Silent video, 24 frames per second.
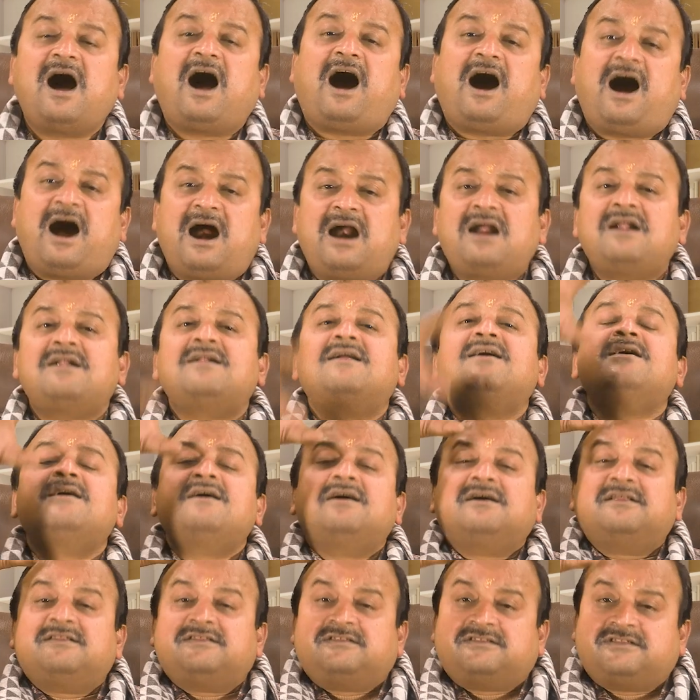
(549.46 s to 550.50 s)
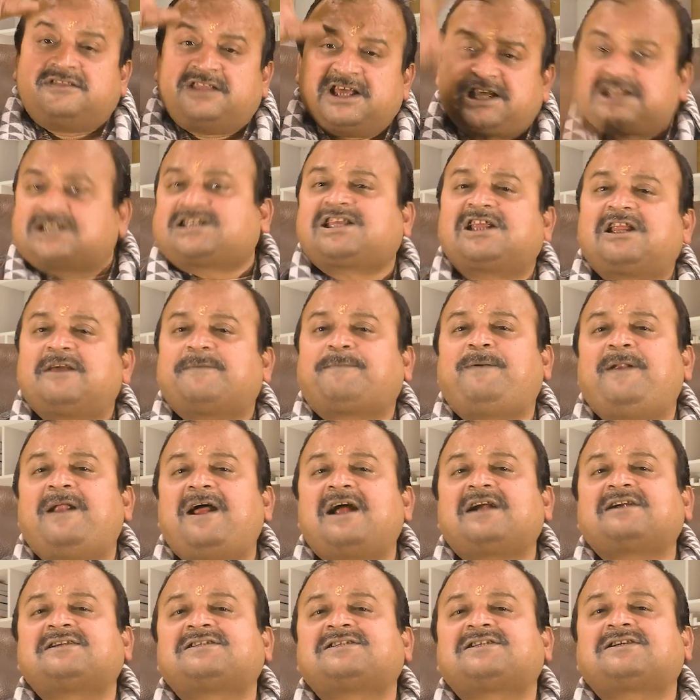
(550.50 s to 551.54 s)
And this
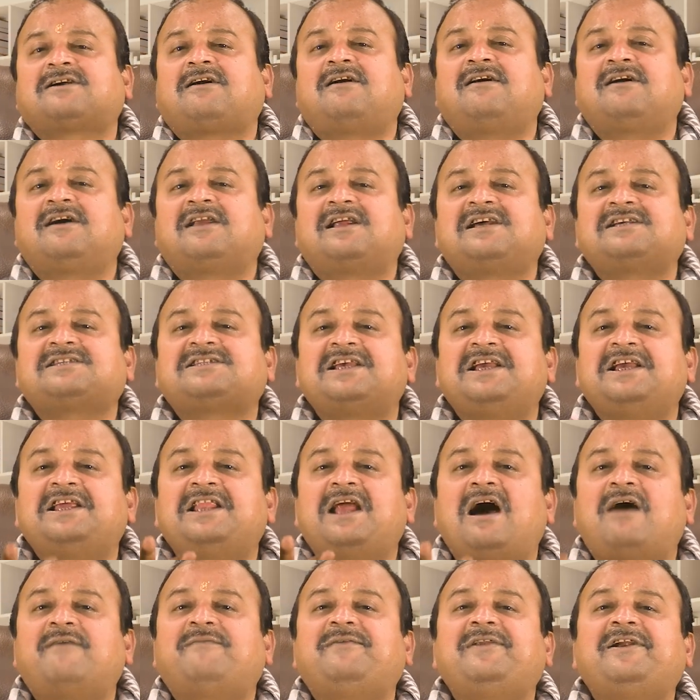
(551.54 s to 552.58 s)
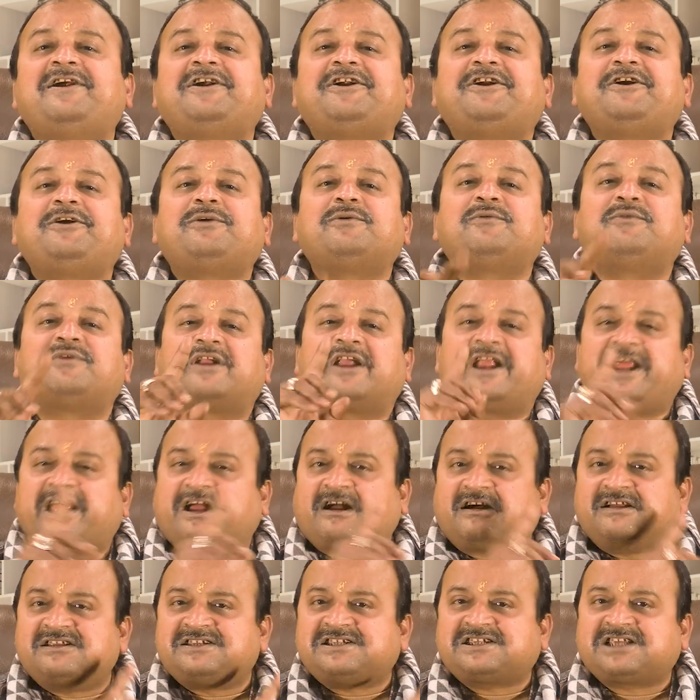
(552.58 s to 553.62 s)
reflects Congress' inability to
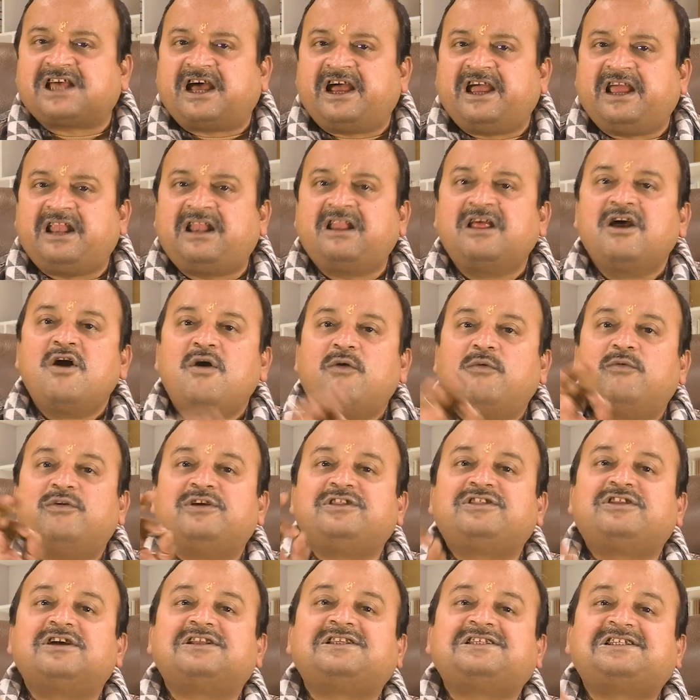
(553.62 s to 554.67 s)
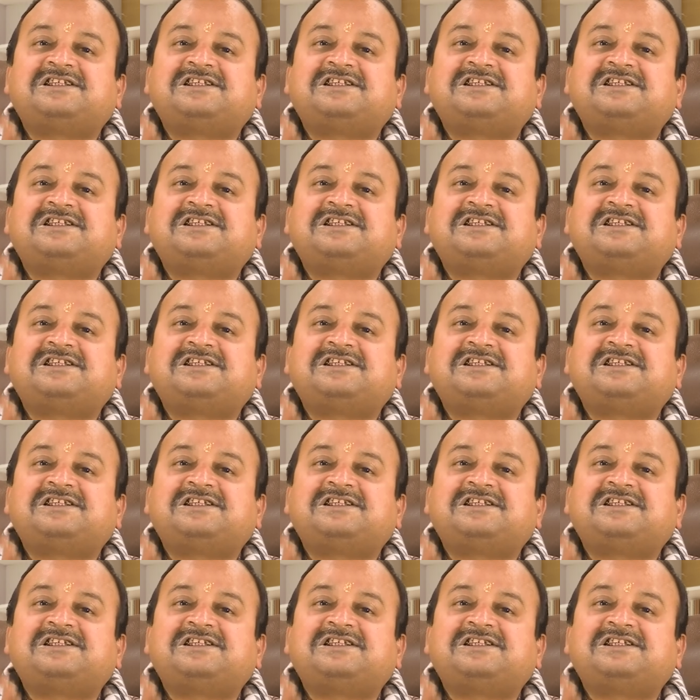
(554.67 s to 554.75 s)
reconcile with the